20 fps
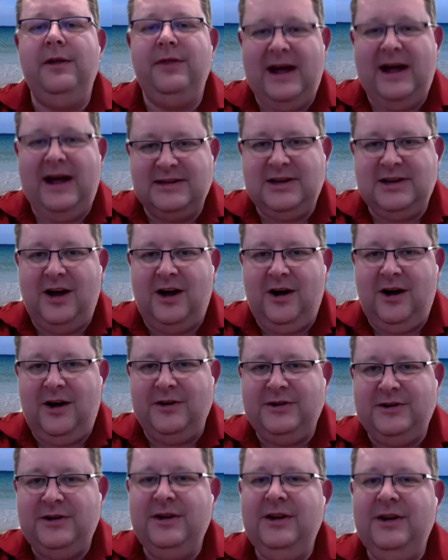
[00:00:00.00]
that's
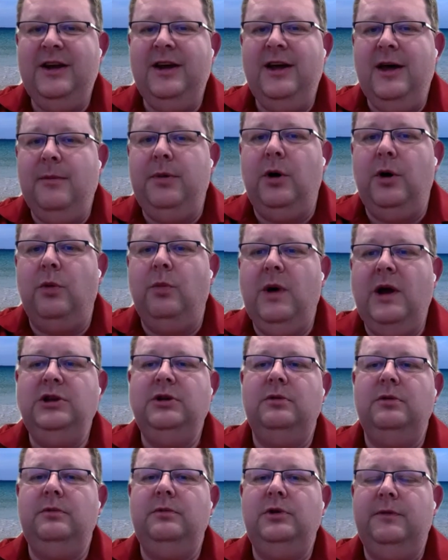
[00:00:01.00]
hard. But when
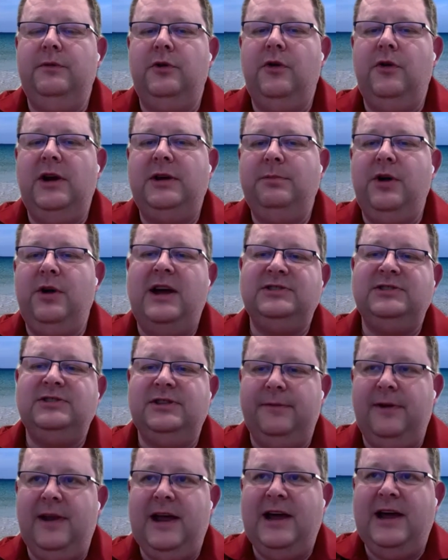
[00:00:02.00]
you've already pressed
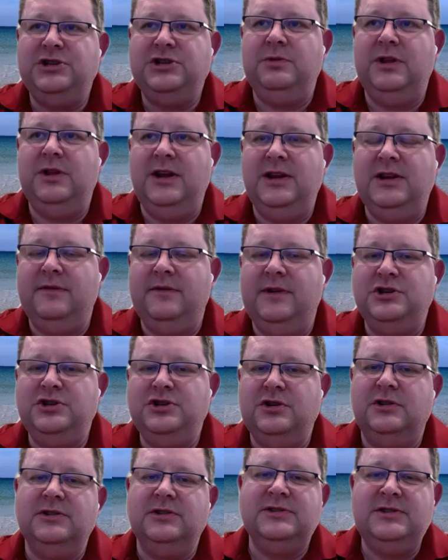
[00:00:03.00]
the flesh with the
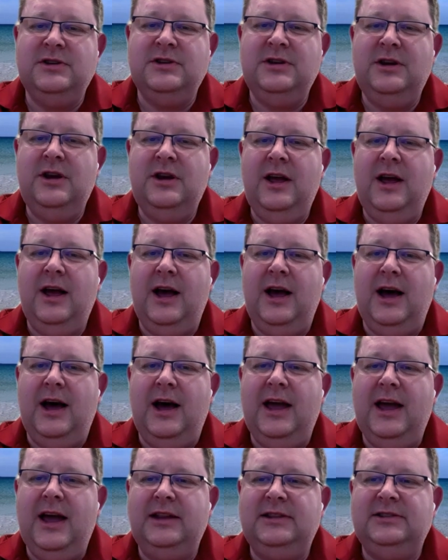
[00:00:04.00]
individuals,
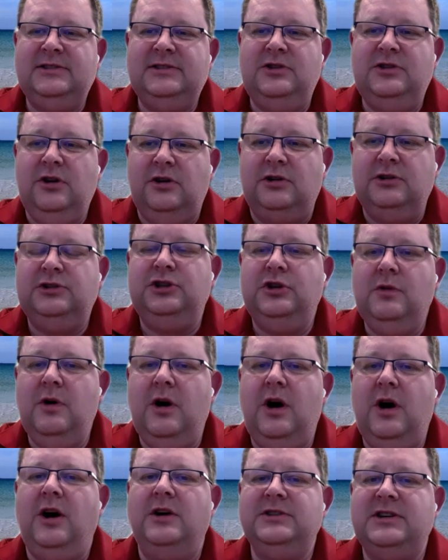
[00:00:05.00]
it's not too
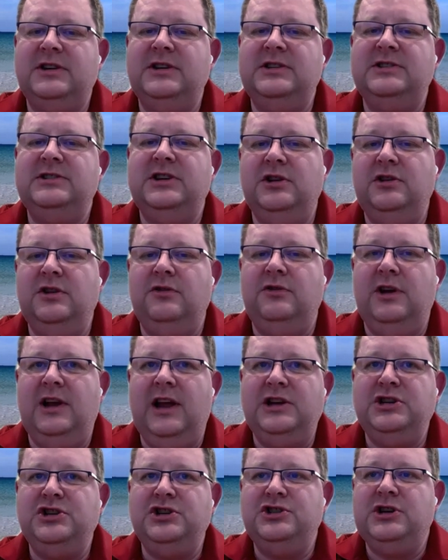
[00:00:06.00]
hard to continue the
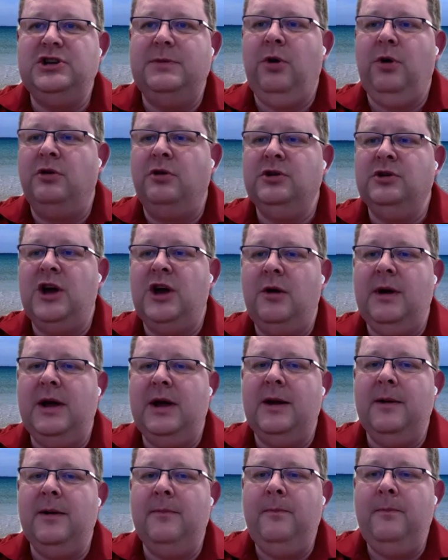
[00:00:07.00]
relationship
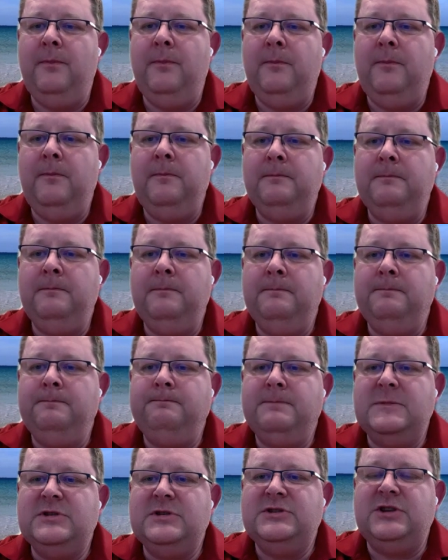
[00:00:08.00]
ongoing.
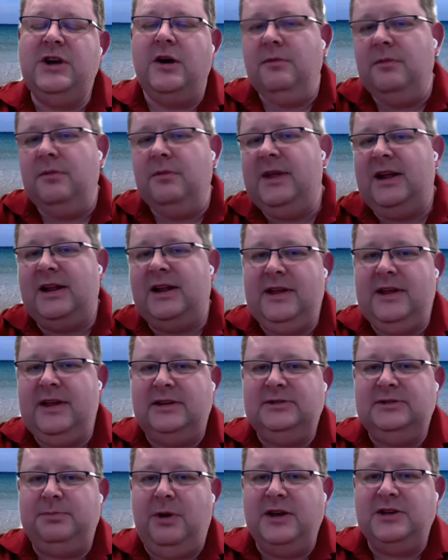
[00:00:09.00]
So
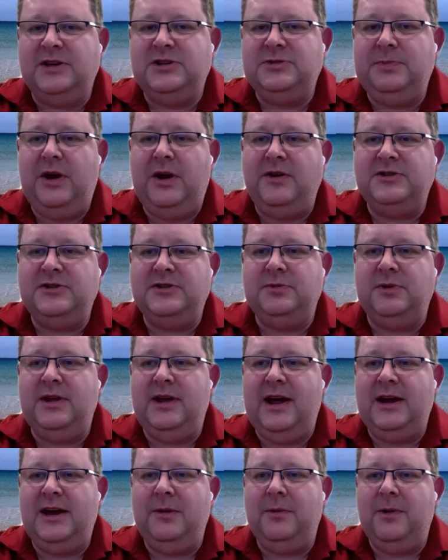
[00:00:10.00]
that's my experience with
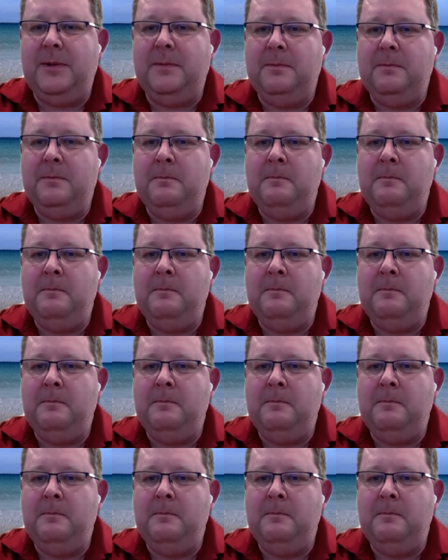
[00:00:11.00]
it anyway.